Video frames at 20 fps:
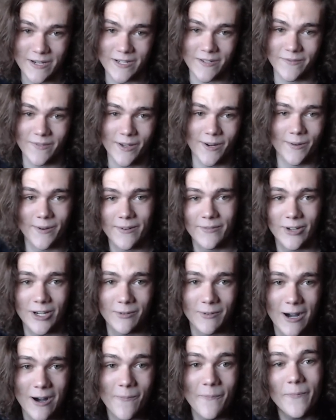photo went very
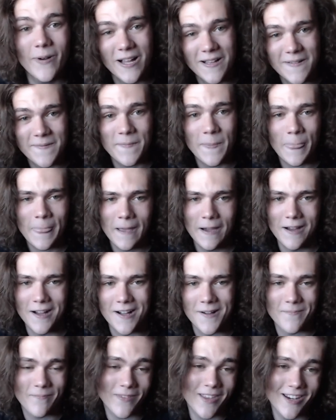well, but,
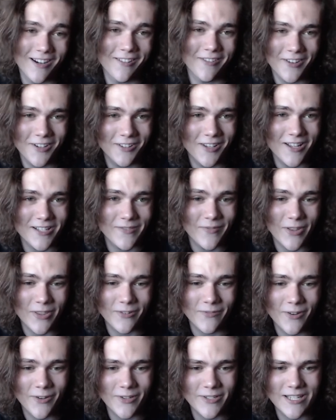you know, there are lots of other
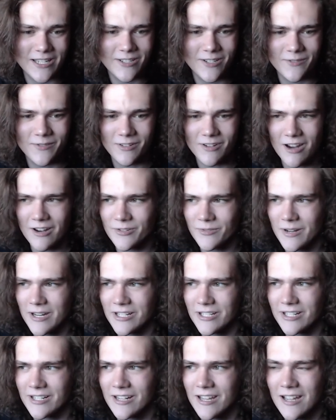photos I took with
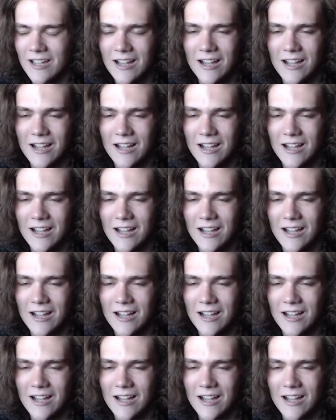graduation.